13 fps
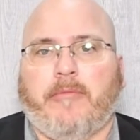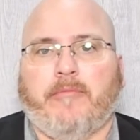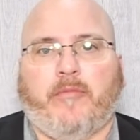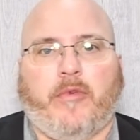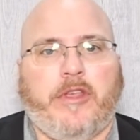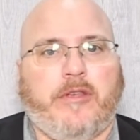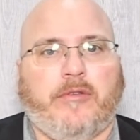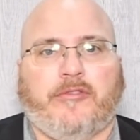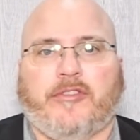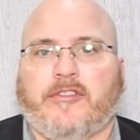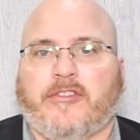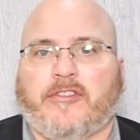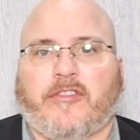we use
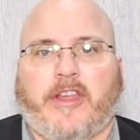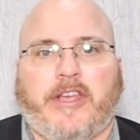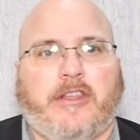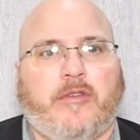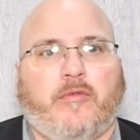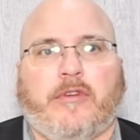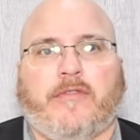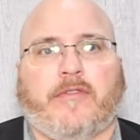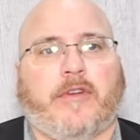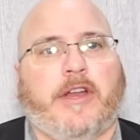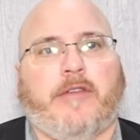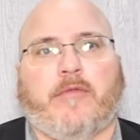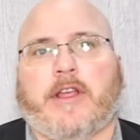it just like you would for
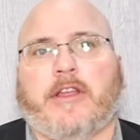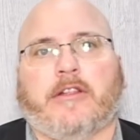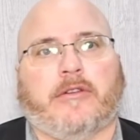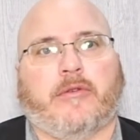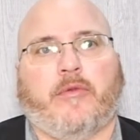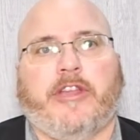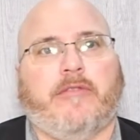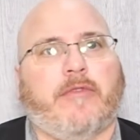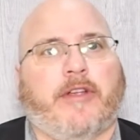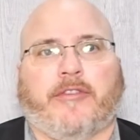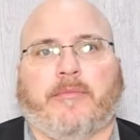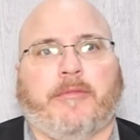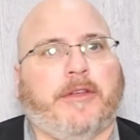any regular wheat
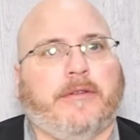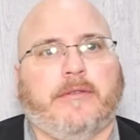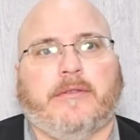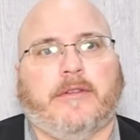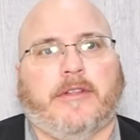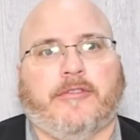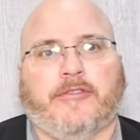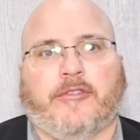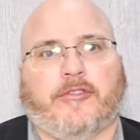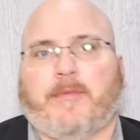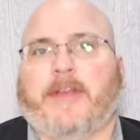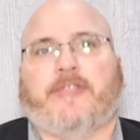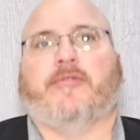recipe. And there's no
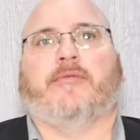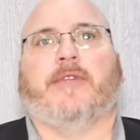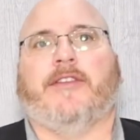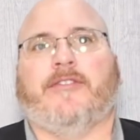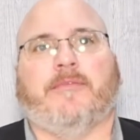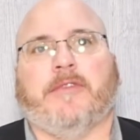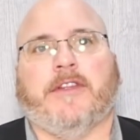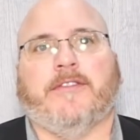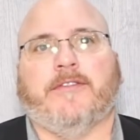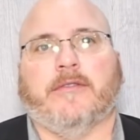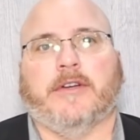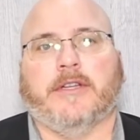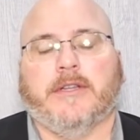special recipe
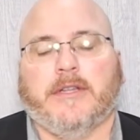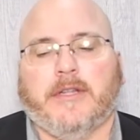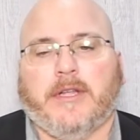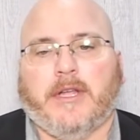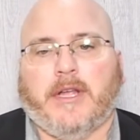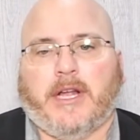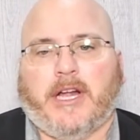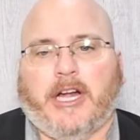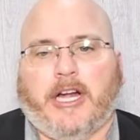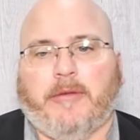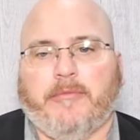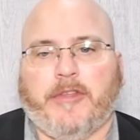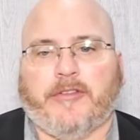to it.
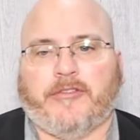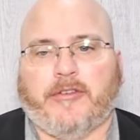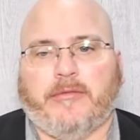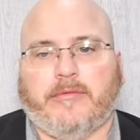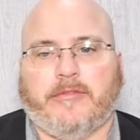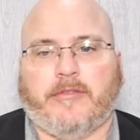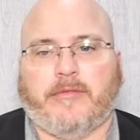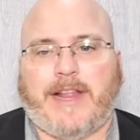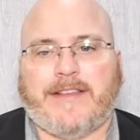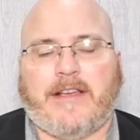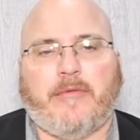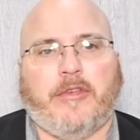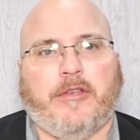So that's
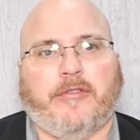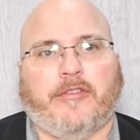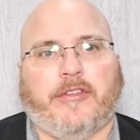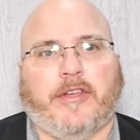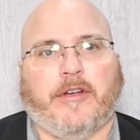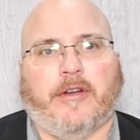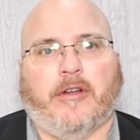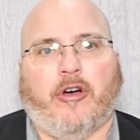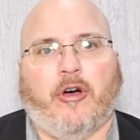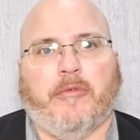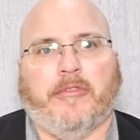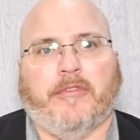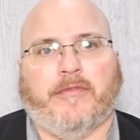how we use it there at
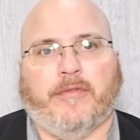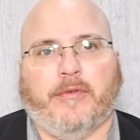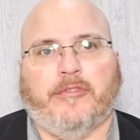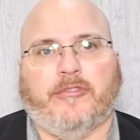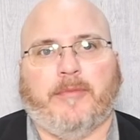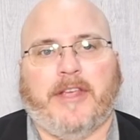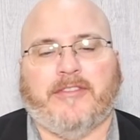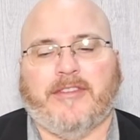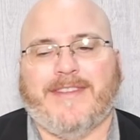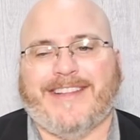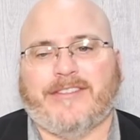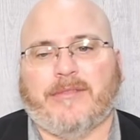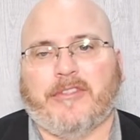home in the food space, and
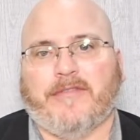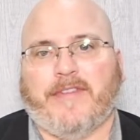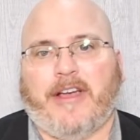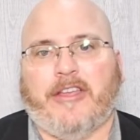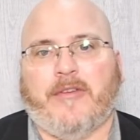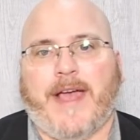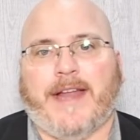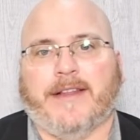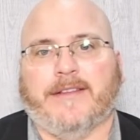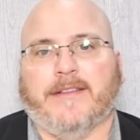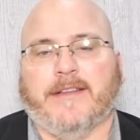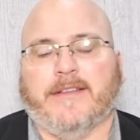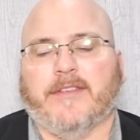that's some of the value-added
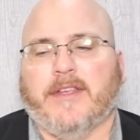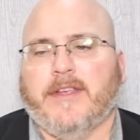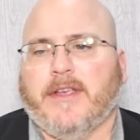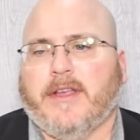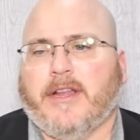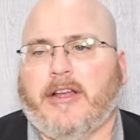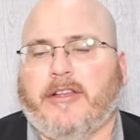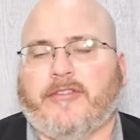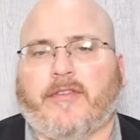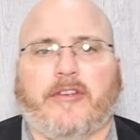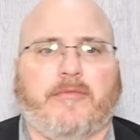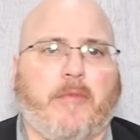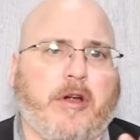things. Now, as
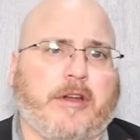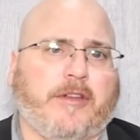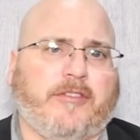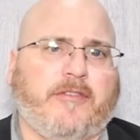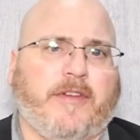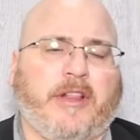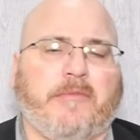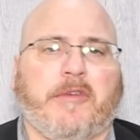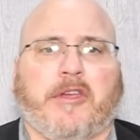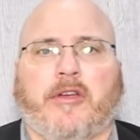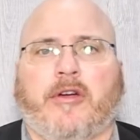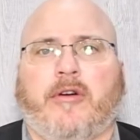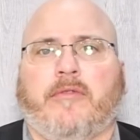far as markets development
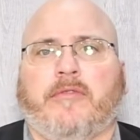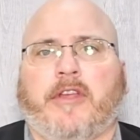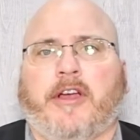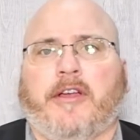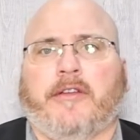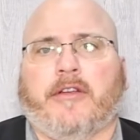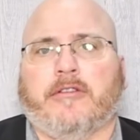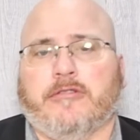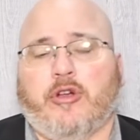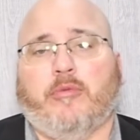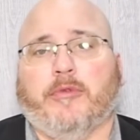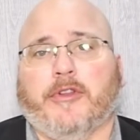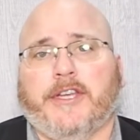go,
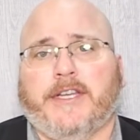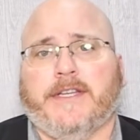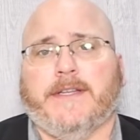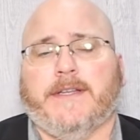globally,